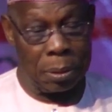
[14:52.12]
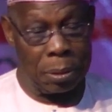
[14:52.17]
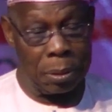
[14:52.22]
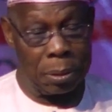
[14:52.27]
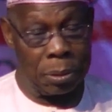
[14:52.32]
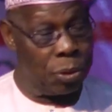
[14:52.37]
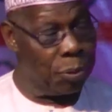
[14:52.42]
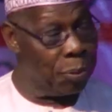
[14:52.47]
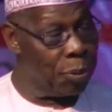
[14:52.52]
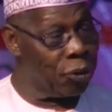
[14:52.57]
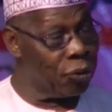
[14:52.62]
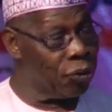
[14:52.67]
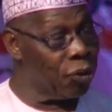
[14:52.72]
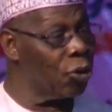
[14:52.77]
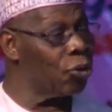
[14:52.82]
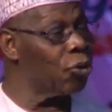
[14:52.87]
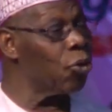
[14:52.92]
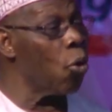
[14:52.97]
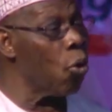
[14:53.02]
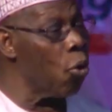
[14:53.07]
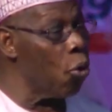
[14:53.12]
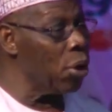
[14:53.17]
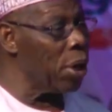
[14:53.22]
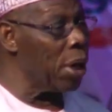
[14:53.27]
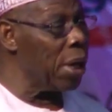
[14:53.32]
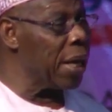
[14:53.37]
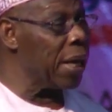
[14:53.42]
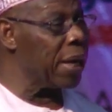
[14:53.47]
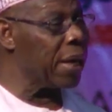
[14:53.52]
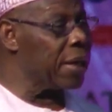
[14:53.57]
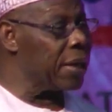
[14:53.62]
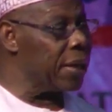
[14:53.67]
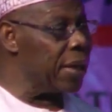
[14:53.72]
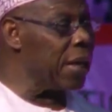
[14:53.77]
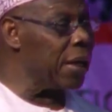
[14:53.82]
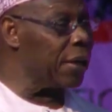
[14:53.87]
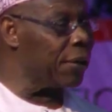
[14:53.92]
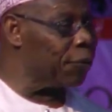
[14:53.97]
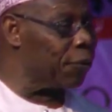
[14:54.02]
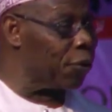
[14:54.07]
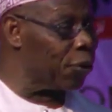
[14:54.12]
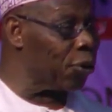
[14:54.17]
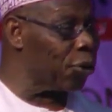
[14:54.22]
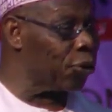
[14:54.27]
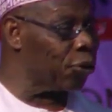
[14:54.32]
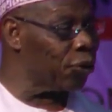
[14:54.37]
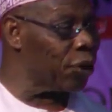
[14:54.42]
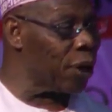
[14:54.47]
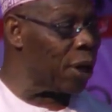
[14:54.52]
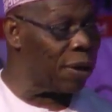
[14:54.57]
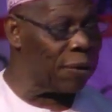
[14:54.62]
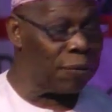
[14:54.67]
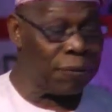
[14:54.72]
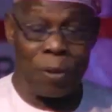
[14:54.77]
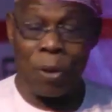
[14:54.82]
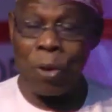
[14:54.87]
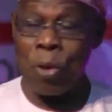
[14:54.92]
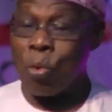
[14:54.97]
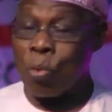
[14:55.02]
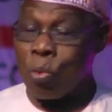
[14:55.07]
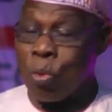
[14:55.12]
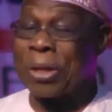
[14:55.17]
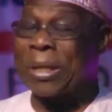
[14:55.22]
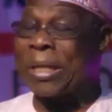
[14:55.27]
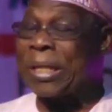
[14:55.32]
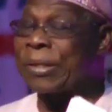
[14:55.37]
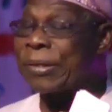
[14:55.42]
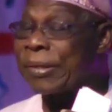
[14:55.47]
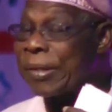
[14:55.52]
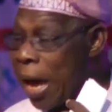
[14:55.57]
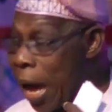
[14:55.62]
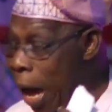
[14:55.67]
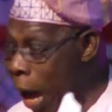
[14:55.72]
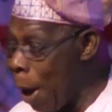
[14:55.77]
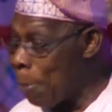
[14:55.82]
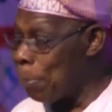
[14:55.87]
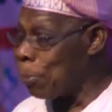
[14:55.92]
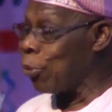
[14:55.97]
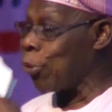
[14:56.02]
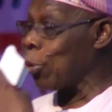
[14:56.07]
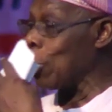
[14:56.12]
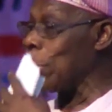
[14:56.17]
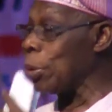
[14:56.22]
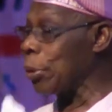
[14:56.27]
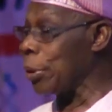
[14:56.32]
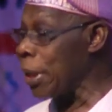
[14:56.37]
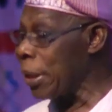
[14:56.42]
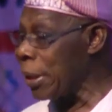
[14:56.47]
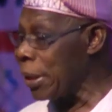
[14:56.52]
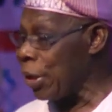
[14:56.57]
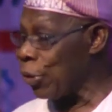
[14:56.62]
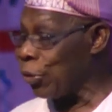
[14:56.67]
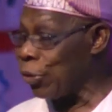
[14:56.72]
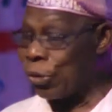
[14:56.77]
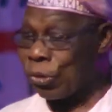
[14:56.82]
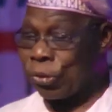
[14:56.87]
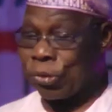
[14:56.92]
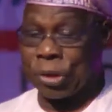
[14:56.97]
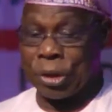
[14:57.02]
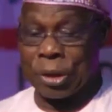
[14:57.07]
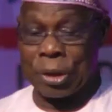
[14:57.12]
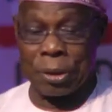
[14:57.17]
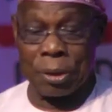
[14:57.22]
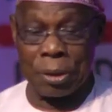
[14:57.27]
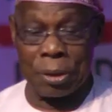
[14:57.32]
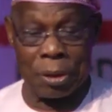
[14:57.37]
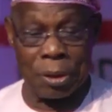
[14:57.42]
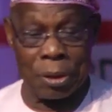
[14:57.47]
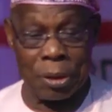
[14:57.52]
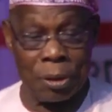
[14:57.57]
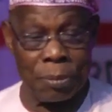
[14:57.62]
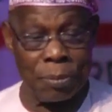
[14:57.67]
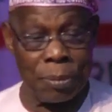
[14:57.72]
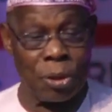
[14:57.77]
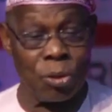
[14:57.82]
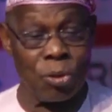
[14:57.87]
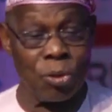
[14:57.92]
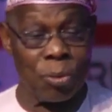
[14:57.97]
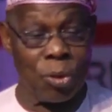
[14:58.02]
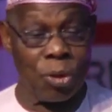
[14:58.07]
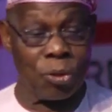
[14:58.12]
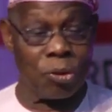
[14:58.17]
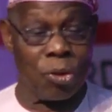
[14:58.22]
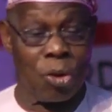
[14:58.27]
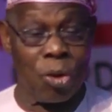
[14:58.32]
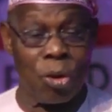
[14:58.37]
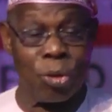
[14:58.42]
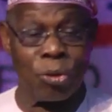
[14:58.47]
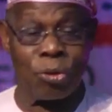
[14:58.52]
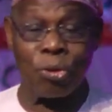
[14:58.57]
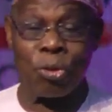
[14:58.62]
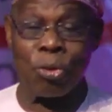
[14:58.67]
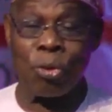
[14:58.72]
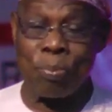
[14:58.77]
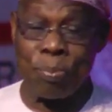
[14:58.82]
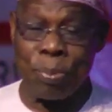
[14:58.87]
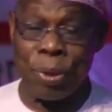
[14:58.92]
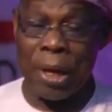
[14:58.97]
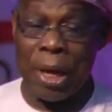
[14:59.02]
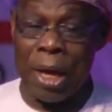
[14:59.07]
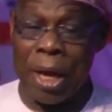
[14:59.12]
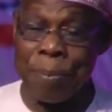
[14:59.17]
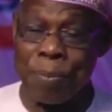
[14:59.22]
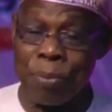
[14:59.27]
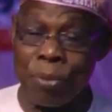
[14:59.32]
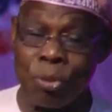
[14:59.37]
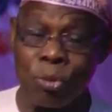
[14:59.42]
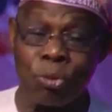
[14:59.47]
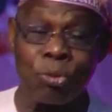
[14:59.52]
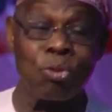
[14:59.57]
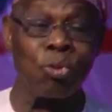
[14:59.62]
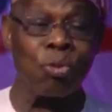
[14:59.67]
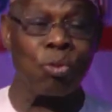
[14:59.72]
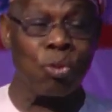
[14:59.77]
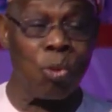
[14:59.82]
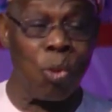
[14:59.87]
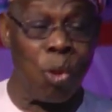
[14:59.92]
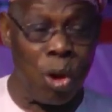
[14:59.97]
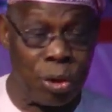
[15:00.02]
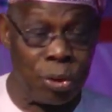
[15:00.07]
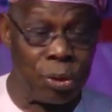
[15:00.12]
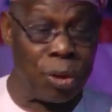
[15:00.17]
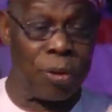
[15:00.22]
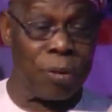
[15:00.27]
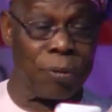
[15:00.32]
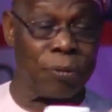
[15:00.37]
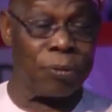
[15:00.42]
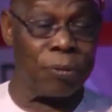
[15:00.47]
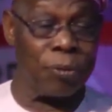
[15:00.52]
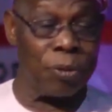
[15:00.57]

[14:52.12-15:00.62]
You must not only create for yourself what is absolutely necessary, but you must also be able to ward off